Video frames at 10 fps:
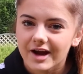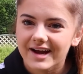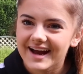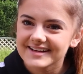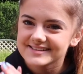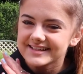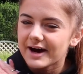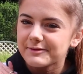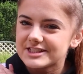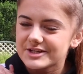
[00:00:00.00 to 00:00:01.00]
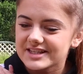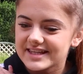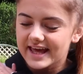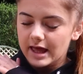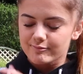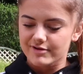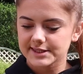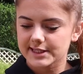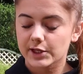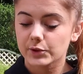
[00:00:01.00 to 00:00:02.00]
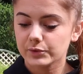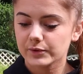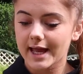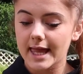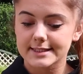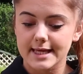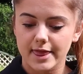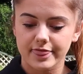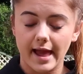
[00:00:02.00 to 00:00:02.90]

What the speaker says: Okay, so now we're doing the pretty cool gadgets